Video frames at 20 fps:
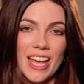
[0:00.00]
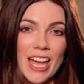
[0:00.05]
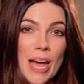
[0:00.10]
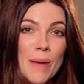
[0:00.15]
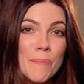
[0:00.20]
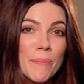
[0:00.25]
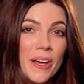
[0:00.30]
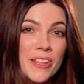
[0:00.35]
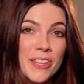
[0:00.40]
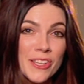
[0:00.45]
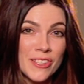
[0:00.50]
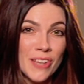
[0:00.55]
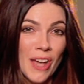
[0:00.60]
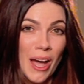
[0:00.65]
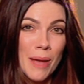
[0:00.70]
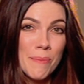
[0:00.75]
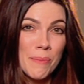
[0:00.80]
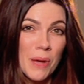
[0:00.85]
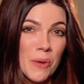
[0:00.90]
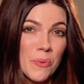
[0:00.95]
and by the
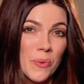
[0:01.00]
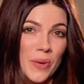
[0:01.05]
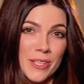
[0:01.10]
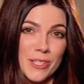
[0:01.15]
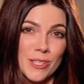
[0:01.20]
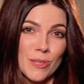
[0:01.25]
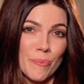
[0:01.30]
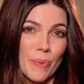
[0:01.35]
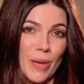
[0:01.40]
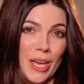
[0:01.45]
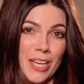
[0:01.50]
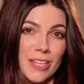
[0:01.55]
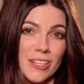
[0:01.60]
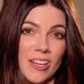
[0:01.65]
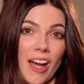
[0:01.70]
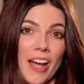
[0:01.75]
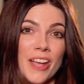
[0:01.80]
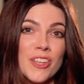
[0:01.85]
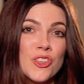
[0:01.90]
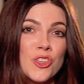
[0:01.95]
time I went to bed,
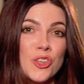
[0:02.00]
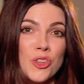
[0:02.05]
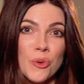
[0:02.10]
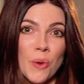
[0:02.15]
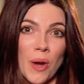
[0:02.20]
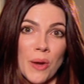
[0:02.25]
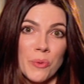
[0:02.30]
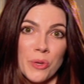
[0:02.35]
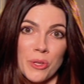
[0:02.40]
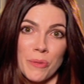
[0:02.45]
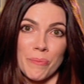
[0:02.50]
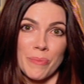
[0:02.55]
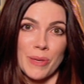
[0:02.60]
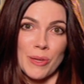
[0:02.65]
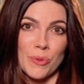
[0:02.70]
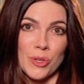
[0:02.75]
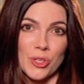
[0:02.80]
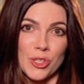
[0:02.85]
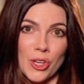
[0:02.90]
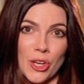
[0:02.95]
I knew I wouldn't
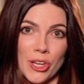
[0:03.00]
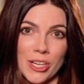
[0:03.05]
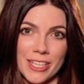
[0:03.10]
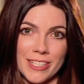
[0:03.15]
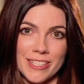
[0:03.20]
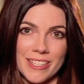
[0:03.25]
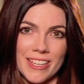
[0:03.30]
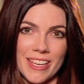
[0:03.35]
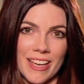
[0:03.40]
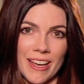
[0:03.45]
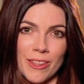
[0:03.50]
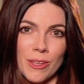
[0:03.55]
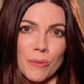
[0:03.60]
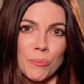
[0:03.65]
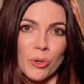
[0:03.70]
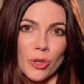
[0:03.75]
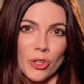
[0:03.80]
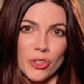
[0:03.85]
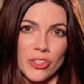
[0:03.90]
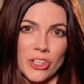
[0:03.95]
be returning to the other
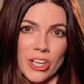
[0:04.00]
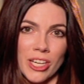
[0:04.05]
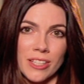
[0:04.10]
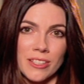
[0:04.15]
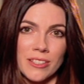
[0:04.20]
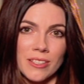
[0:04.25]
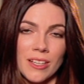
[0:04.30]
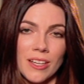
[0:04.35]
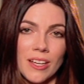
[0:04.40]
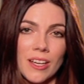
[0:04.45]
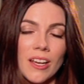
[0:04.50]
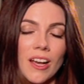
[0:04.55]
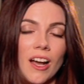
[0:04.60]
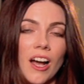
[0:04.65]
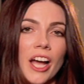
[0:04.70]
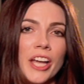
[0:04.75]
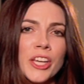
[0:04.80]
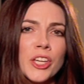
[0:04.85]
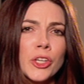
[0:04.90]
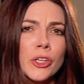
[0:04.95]
project.
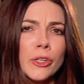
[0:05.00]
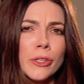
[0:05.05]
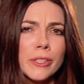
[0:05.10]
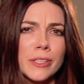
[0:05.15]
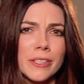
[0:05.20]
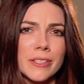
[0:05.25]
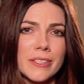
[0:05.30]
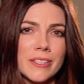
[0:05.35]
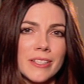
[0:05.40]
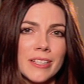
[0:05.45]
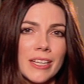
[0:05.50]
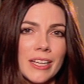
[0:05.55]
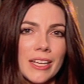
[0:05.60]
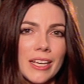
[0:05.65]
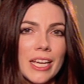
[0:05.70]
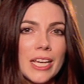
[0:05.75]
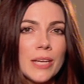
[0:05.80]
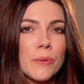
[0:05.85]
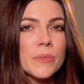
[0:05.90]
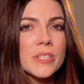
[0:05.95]
I couldn't.
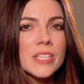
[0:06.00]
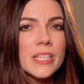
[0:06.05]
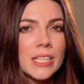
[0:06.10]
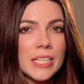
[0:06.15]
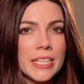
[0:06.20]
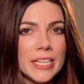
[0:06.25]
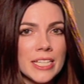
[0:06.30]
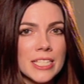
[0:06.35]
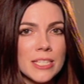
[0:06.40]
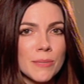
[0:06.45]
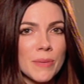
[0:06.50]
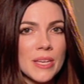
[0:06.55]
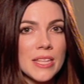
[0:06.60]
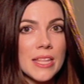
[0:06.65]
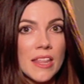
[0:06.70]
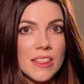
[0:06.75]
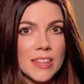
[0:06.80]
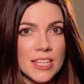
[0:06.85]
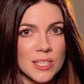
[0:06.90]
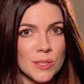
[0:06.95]
It was clear to me
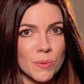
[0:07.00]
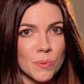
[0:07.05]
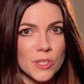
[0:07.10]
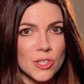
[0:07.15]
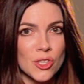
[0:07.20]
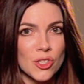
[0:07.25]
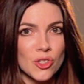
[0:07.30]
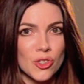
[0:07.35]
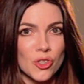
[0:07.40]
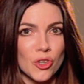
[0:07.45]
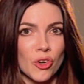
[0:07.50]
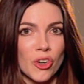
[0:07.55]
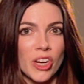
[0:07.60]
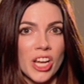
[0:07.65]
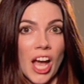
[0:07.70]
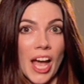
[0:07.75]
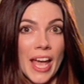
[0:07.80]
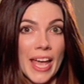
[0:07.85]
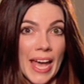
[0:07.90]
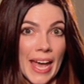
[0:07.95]
that this was the
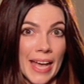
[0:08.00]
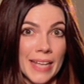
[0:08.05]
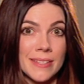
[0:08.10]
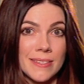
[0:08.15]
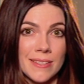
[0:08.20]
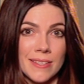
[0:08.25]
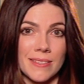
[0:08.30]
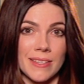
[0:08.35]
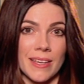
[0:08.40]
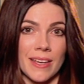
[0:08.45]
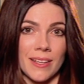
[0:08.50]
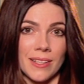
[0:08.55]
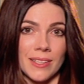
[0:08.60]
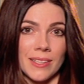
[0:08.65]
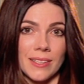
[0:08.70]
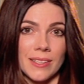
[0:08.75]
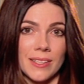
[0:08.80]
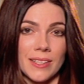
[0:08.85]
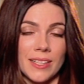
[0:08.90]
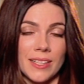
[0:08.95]
story I had to tell.